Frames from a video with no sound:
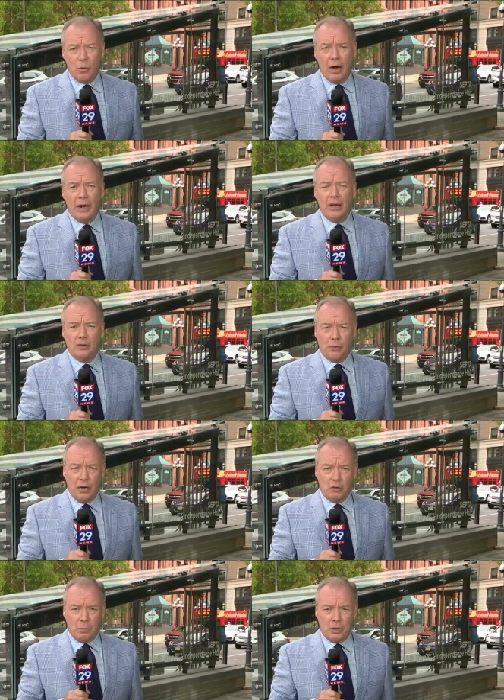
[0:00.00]
run a
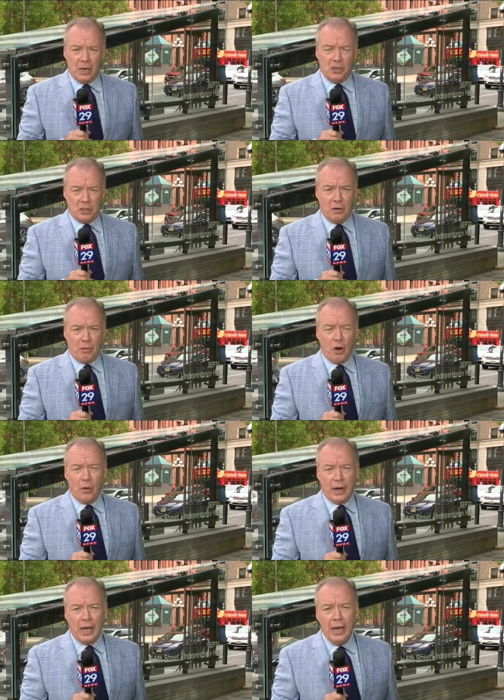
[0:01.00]
transportation authority.